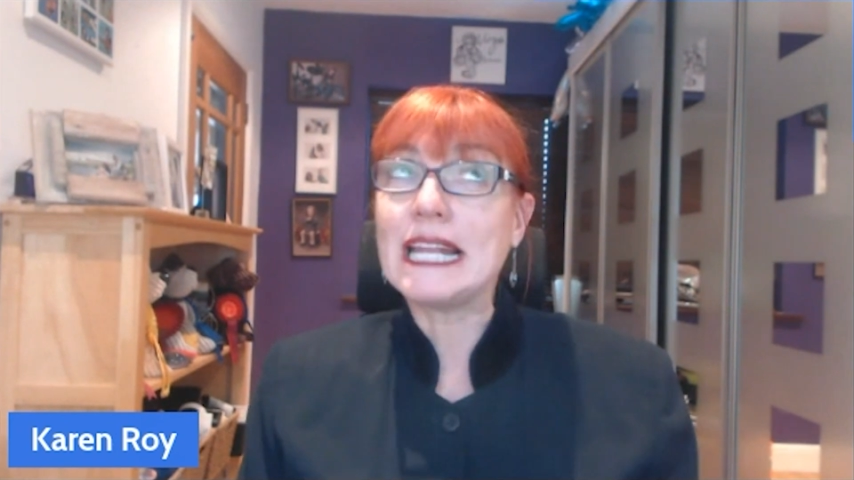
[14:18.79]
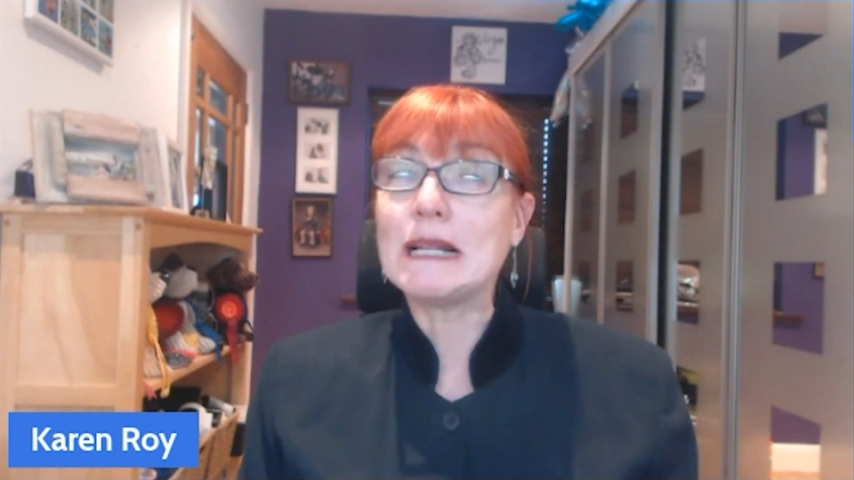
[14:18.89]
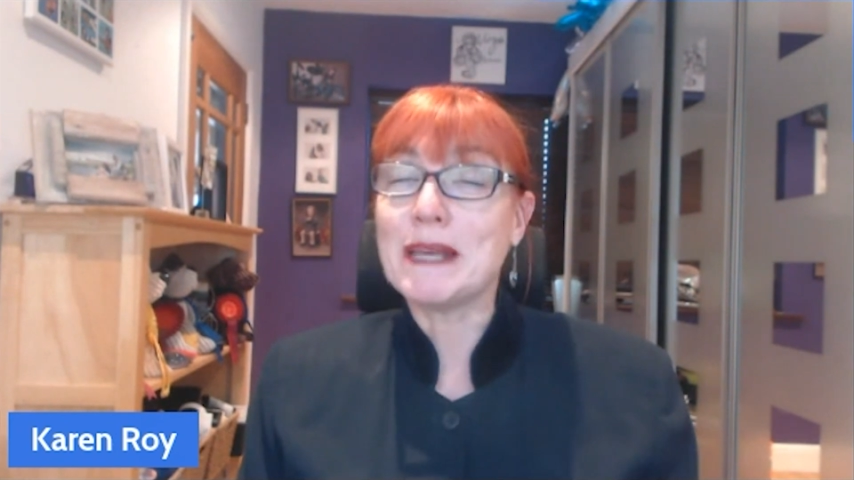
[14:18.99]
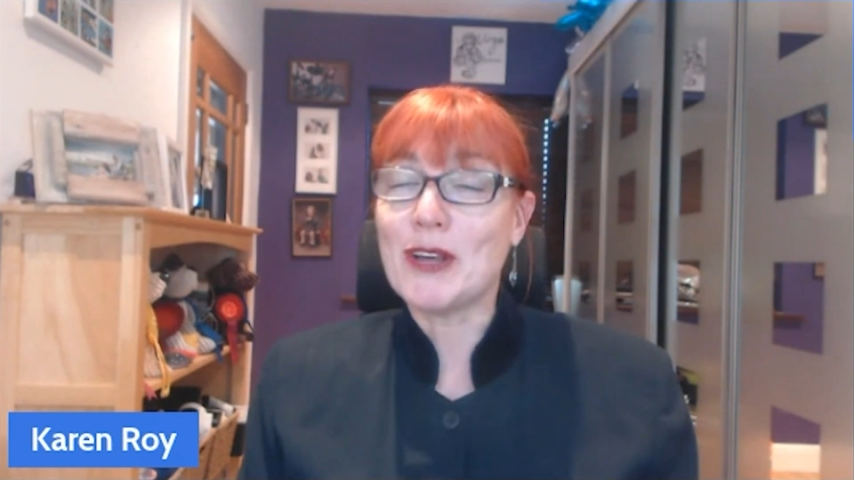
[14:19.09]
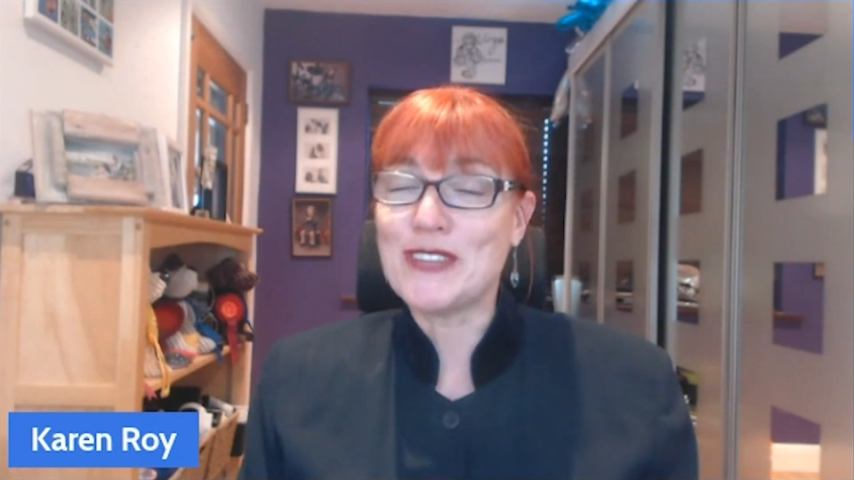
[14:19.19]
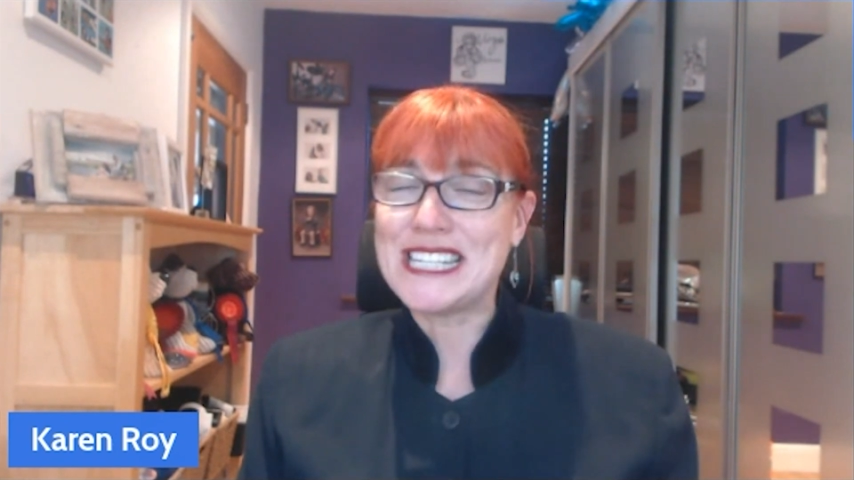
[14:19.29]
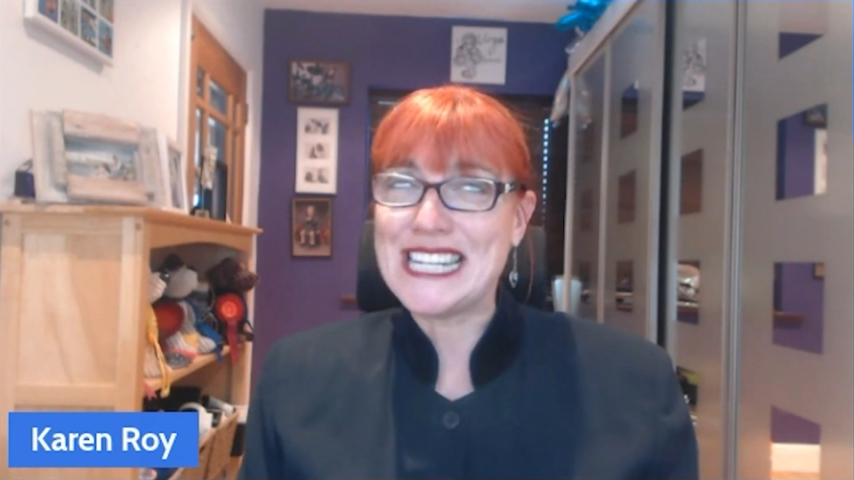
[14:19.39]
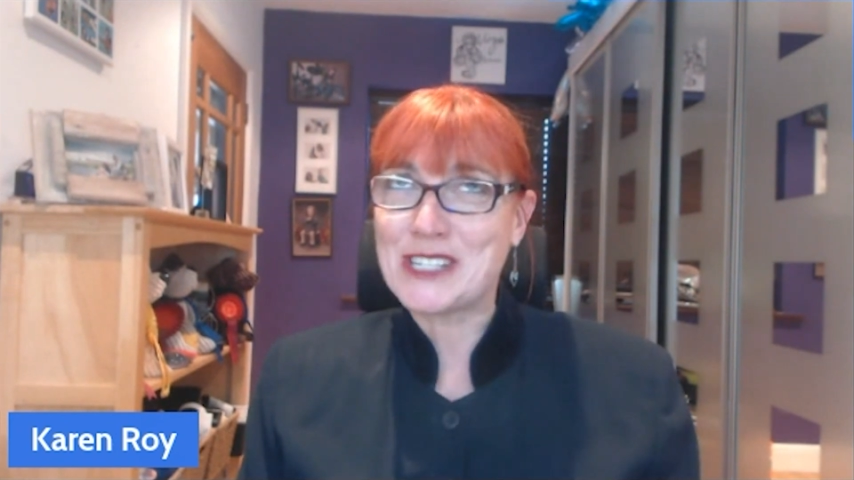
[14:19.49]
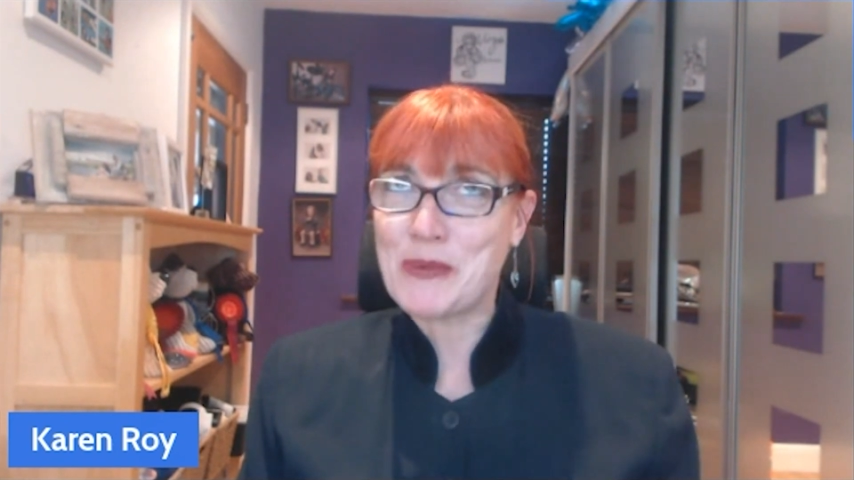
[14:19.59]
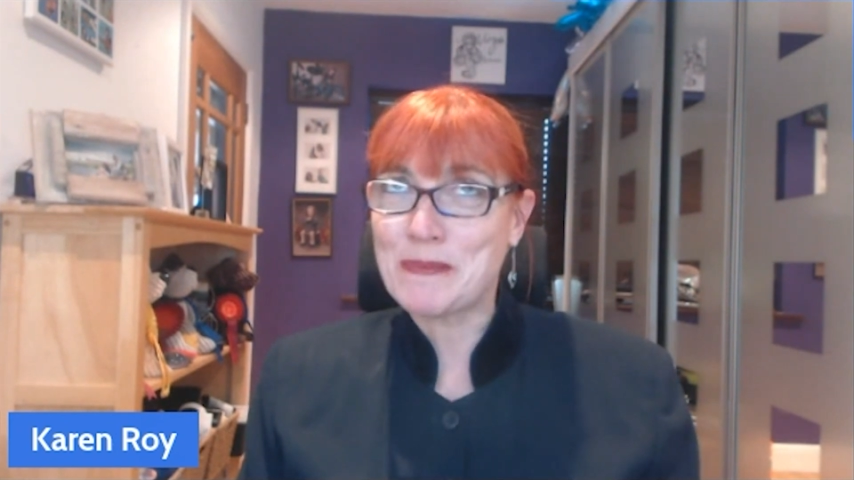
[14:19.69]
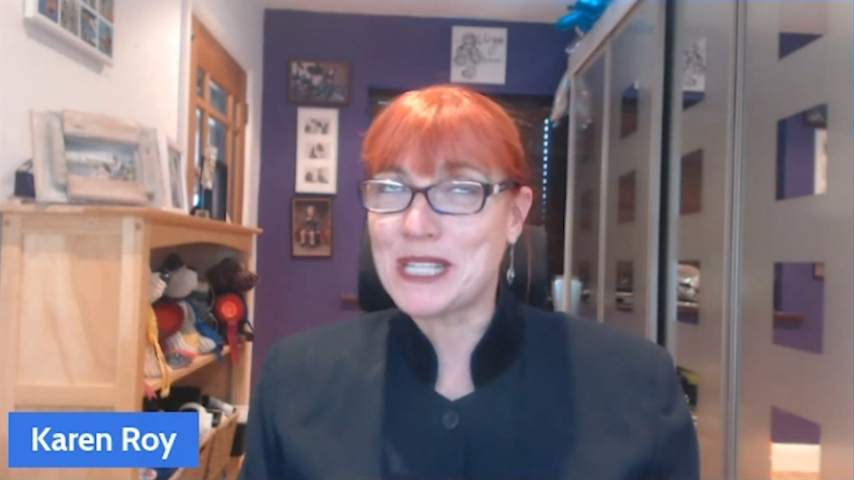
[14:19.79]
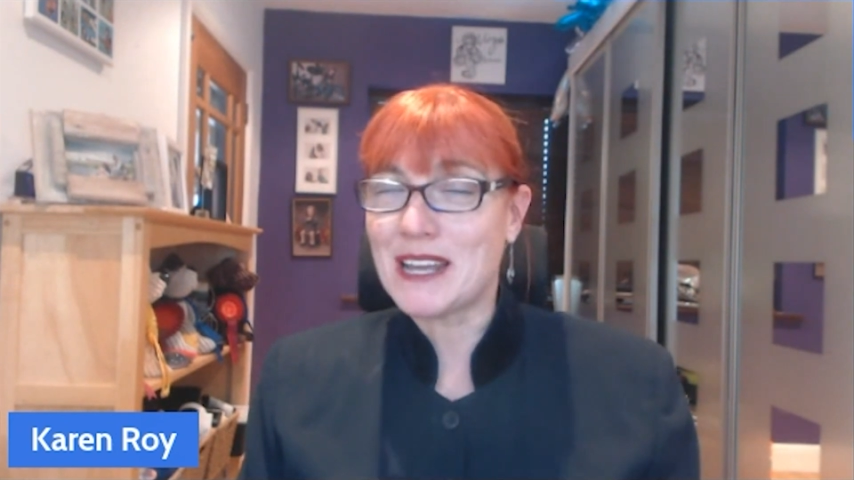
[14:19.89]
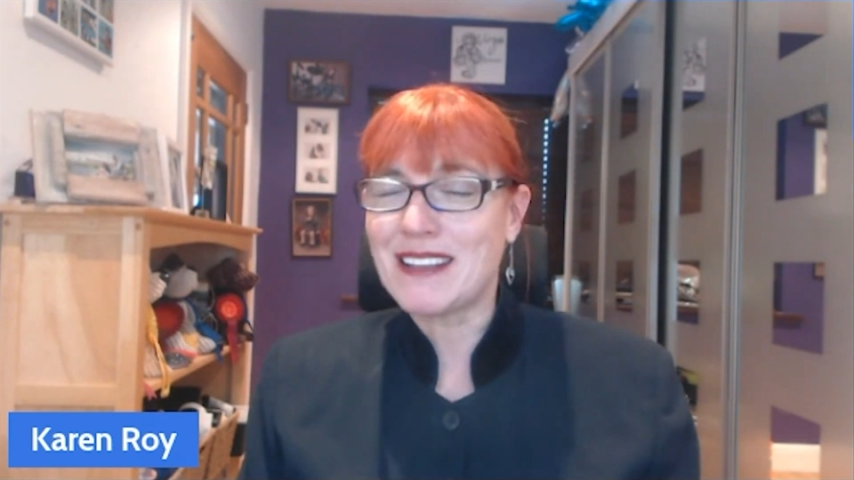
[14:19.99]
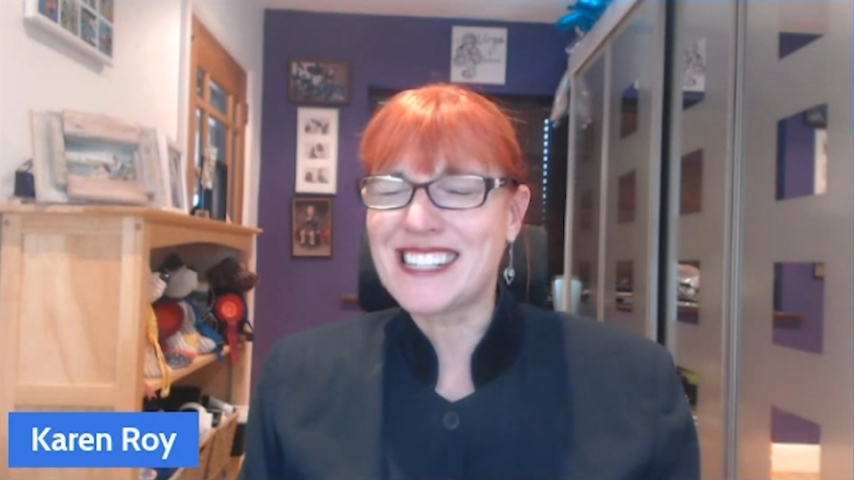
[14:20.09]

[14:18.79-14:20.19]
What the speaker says: It'll be on the CDISC website,